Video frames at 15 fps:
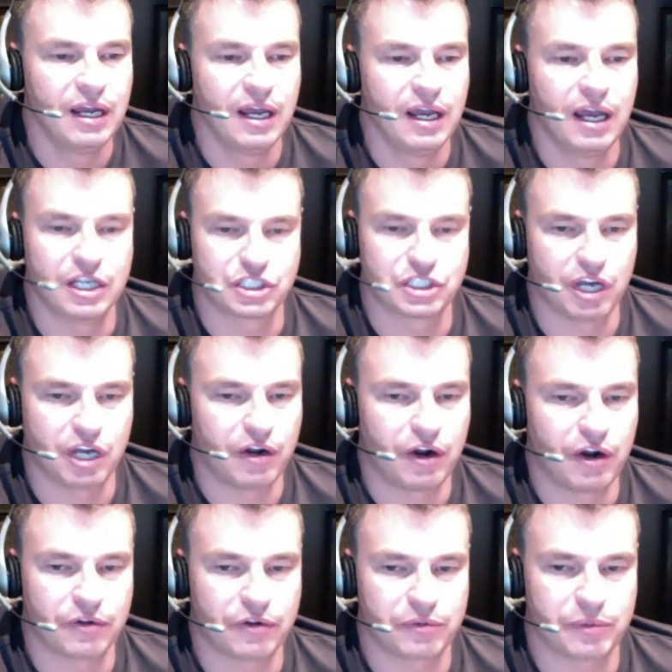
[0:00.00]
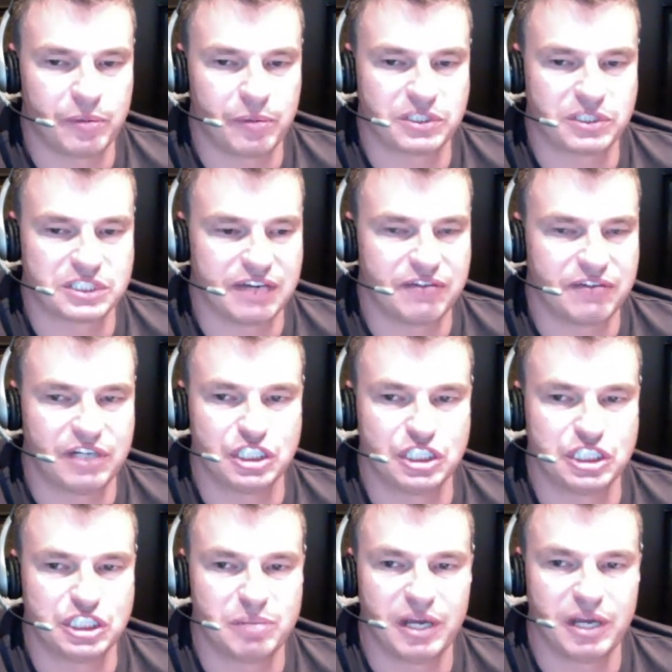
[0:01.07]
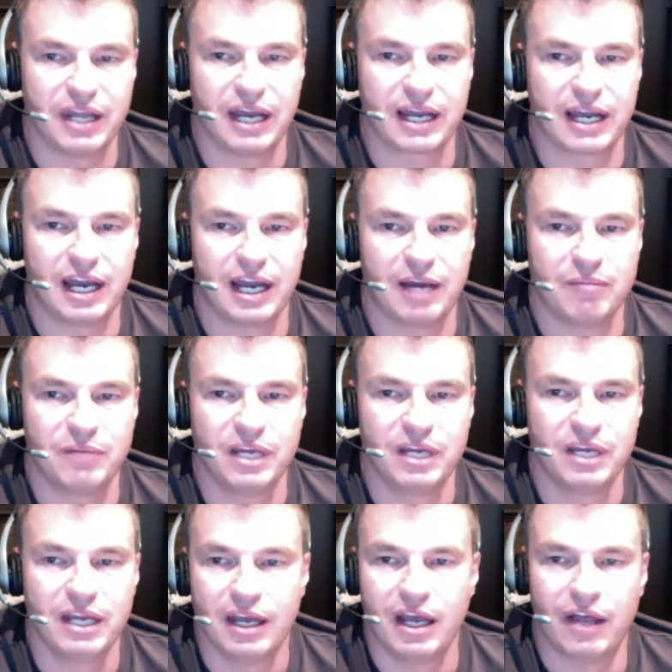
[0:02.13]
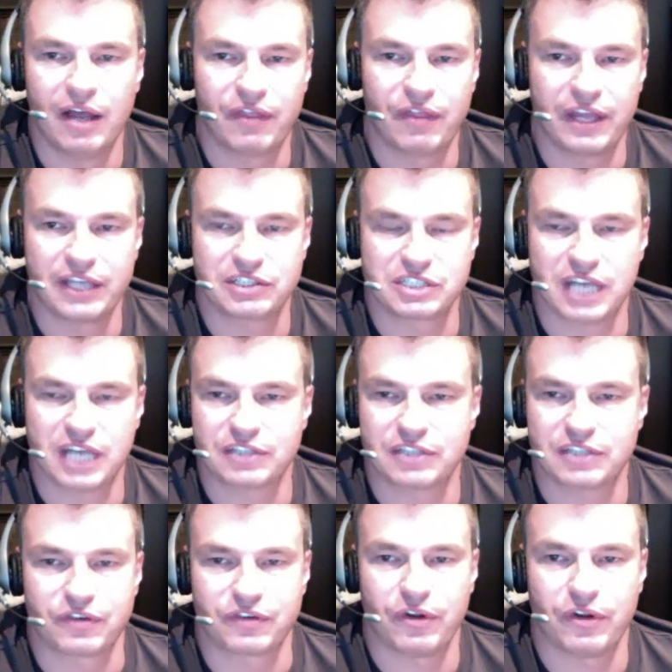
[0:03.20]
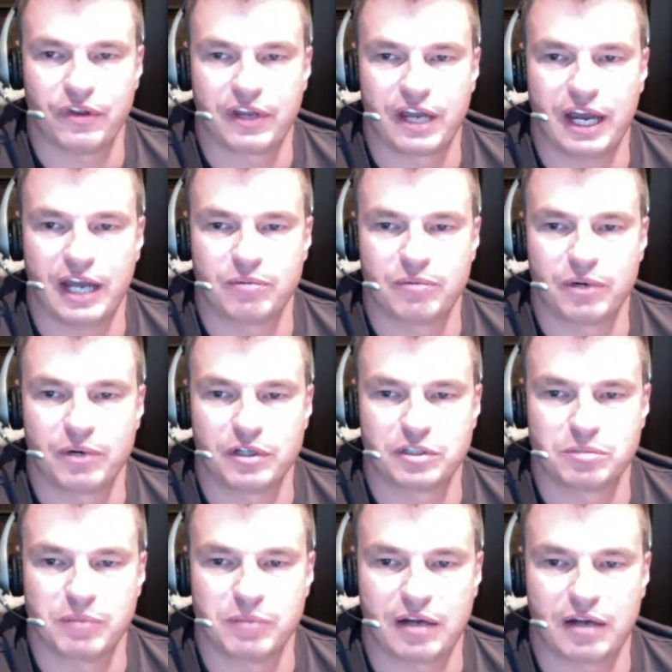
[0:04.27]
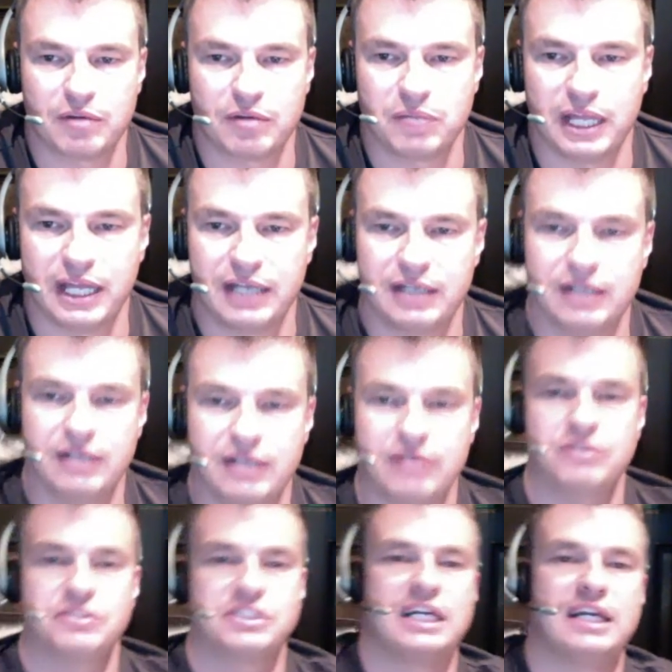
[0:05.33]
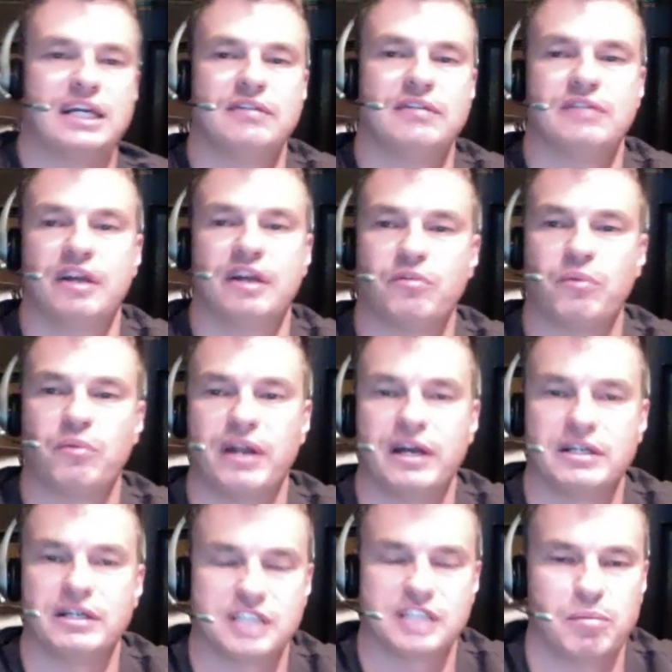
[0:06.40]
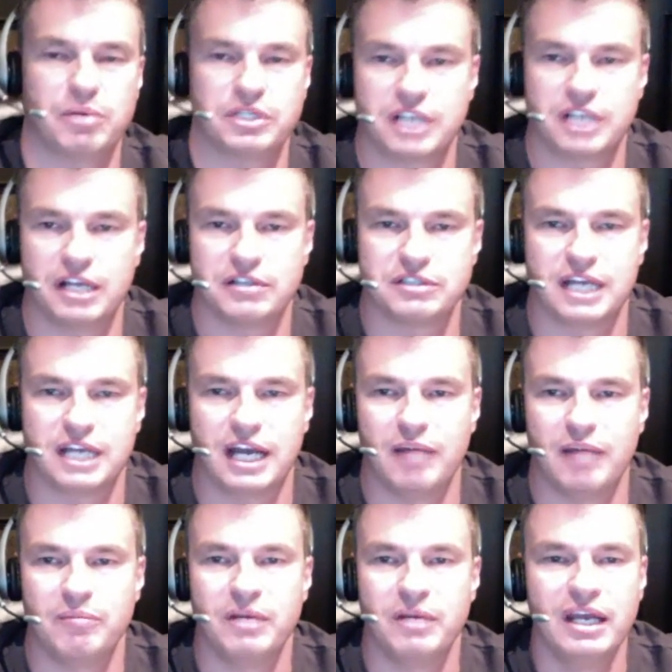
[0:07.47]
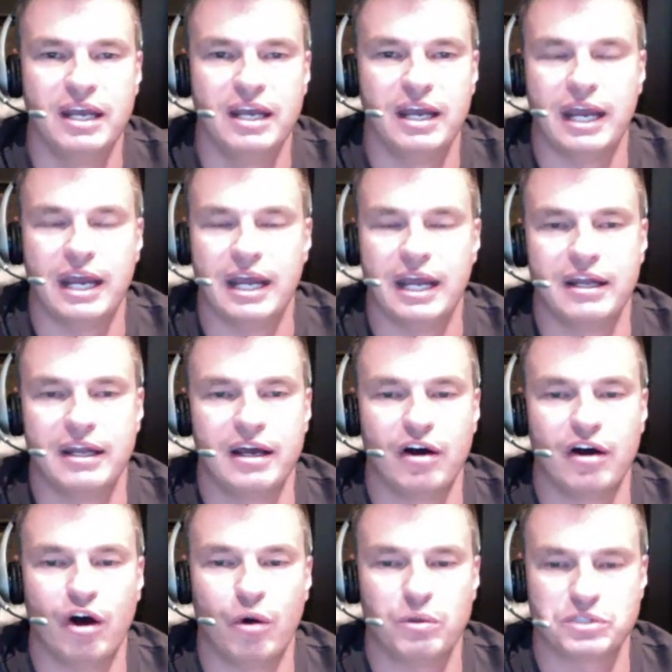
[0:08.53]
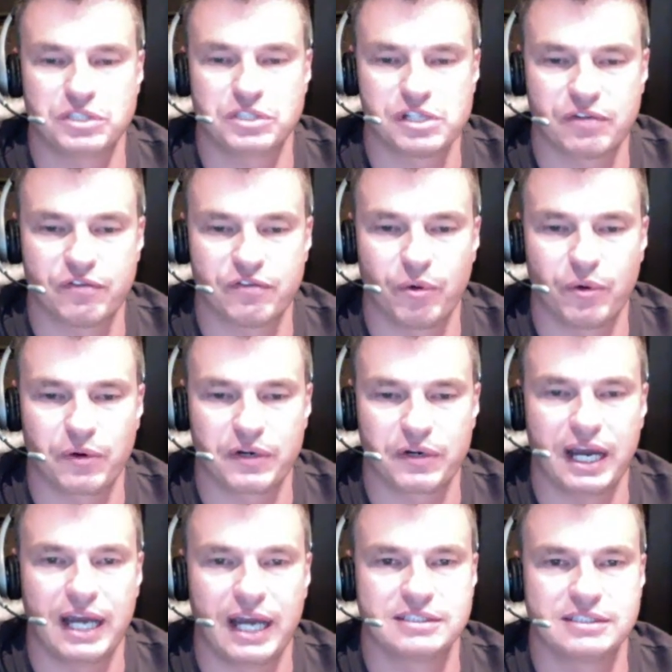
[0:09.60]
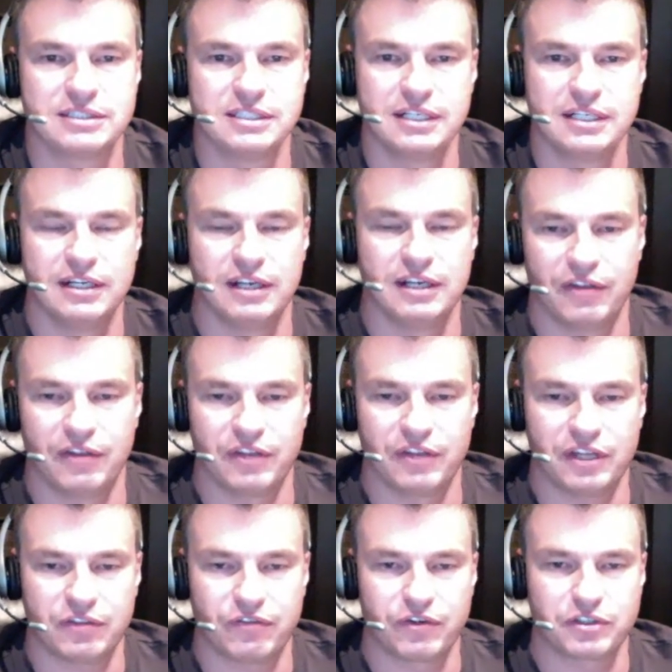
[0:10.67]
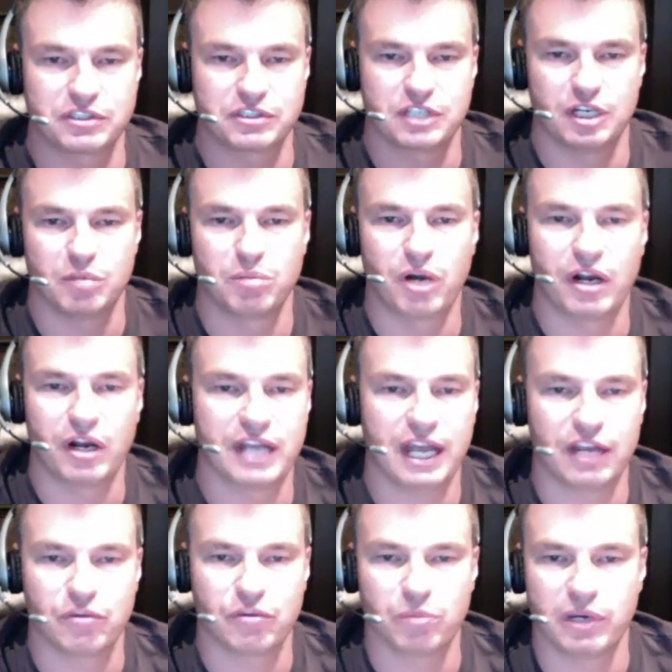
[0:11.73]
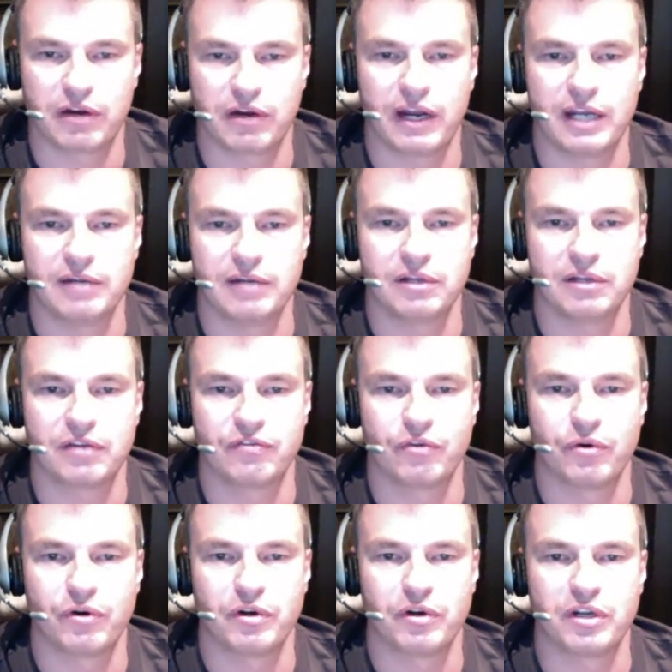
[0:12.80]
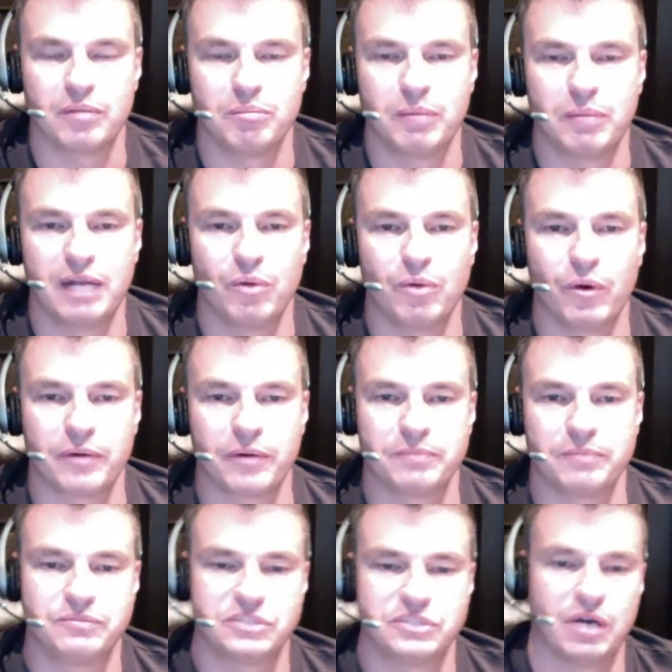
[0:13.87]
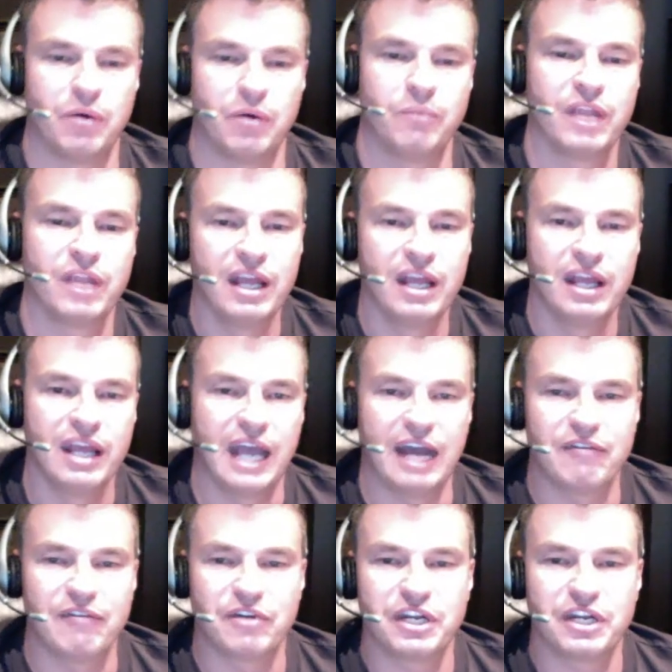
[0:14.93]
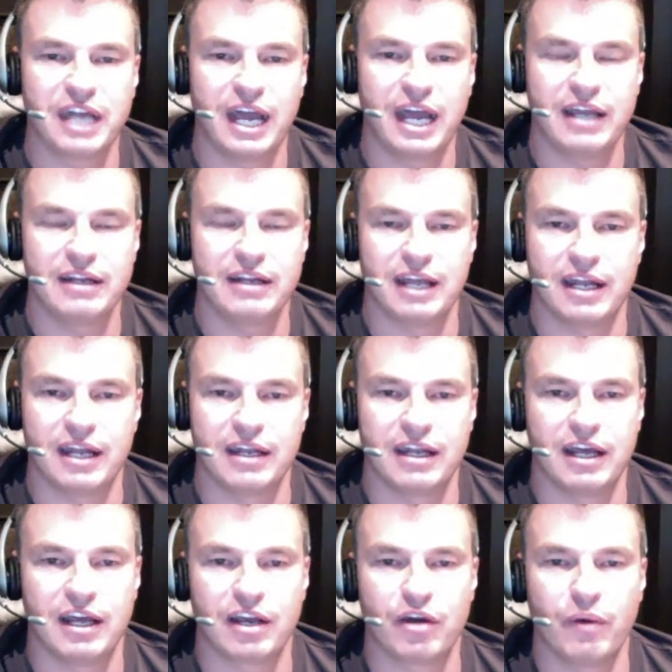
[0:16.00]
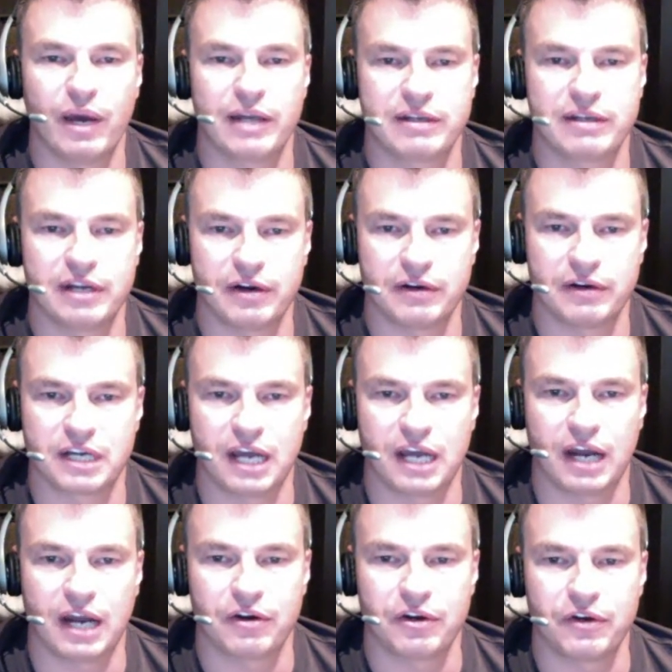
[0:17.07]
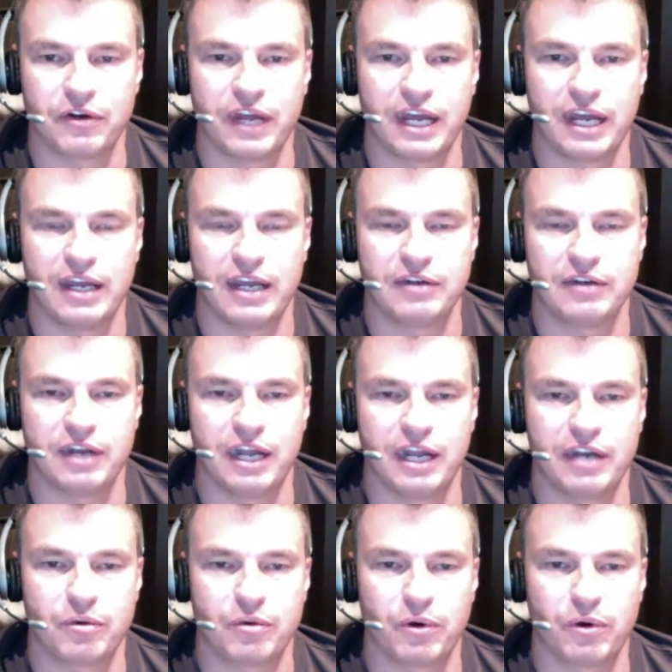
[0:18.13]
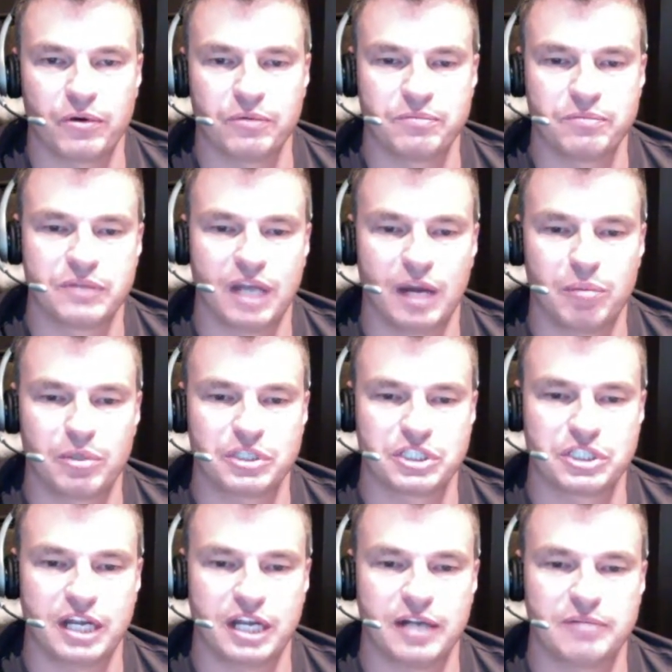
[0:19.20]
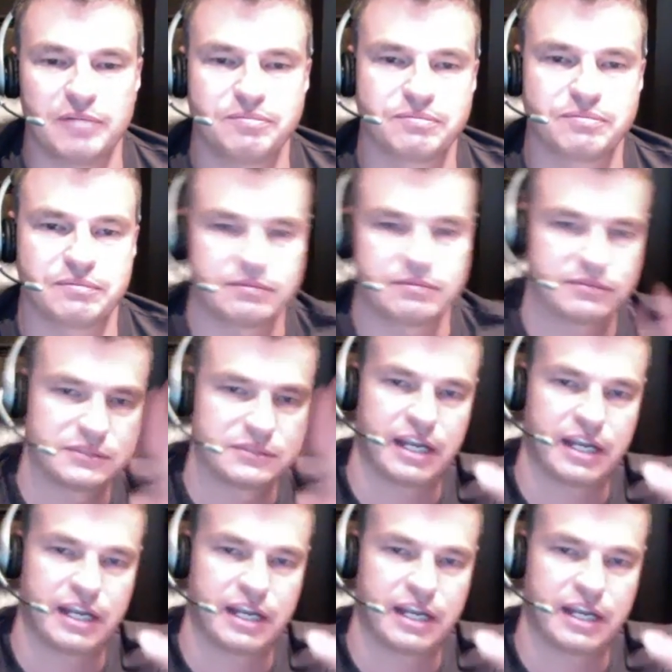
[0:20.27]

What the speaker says: SeanHart317@gmail.com. Thanks, guys, for all the kind words. Malcolm, Landon, Dulce, everyone else, I appreciate your time, and always looking forward, guys. I think the first broadcast went great. Looking forward to many more. So have a good night, and go out there and conquer your day and your world. I appreciate it. Take